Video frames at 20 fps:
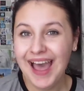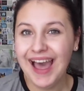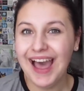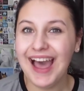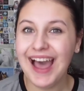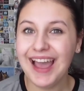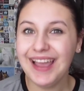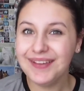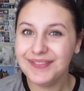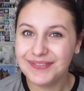
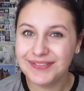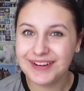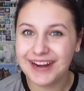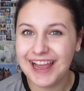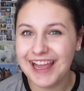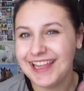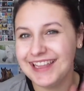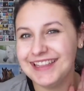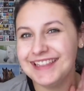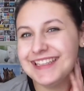Hi
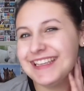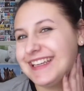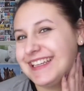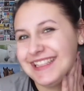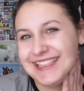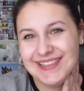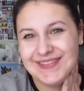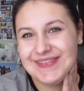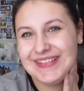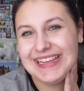friends,
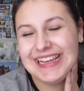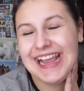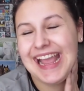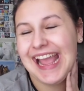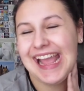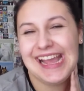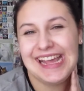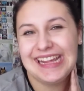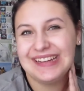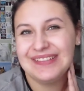it's me,
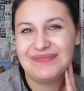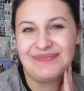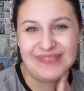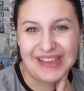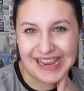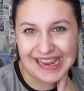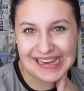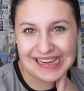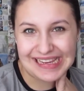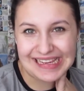Anna
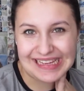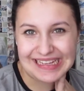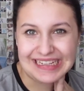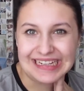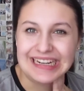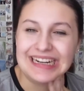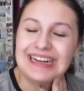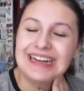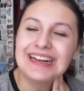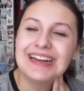May
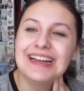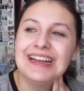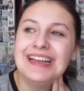here.